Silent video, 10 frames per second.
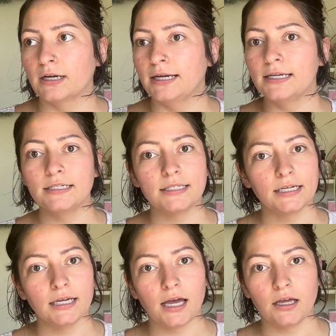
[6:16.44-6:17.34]
Is
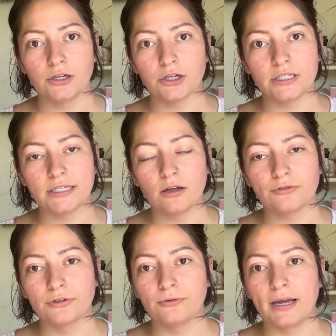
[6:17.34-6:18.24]
it a good
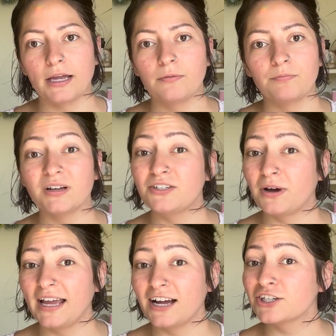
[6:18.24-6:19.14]
sell-through rate? But do
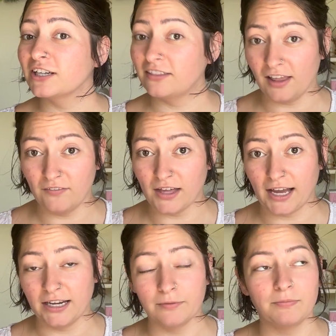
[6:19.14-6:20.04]
I actually love the
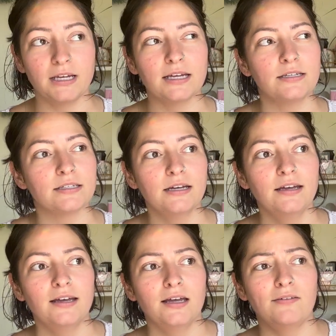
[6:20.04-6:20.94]
item? Because
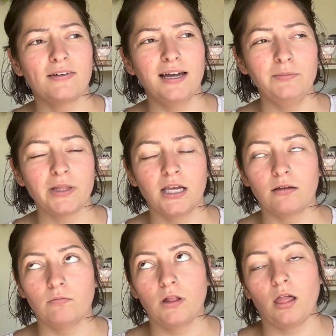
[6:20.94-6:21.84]
if I'm like,
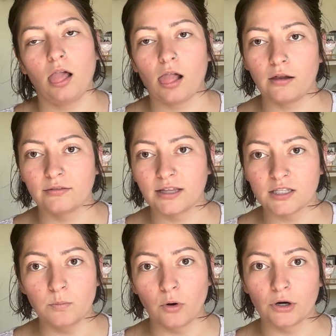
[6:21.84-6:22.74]
ugh, that's
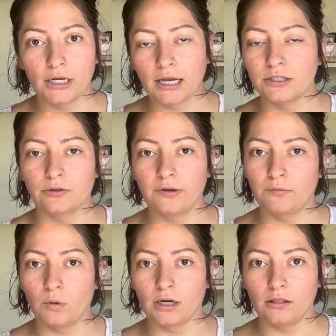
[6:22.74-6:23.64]
boring, I don't even
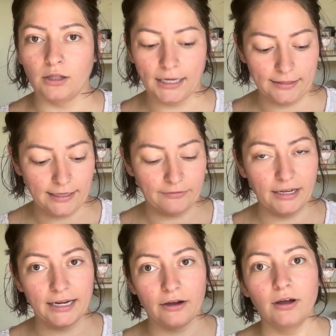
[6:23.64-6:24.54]
want to look at that right
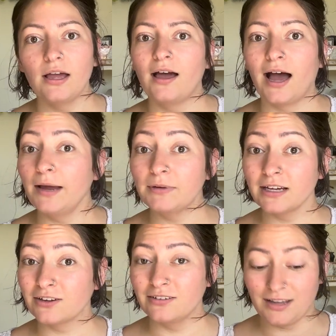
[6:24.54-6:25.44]
now,
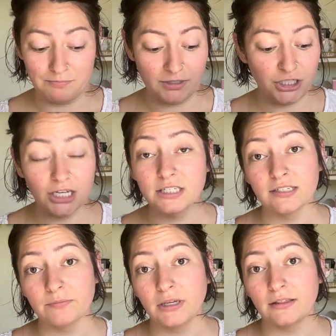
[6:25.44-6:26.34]
chances
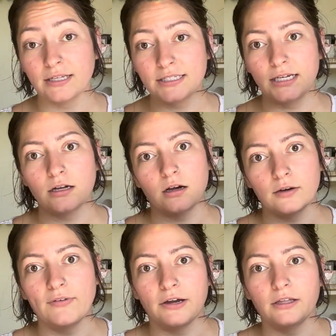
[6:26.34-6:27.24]
of me listing are
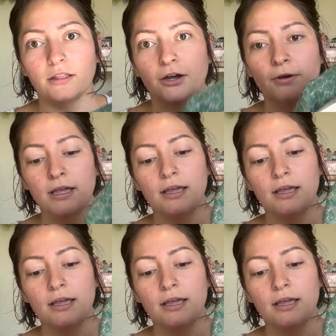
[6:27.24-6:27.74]
very low.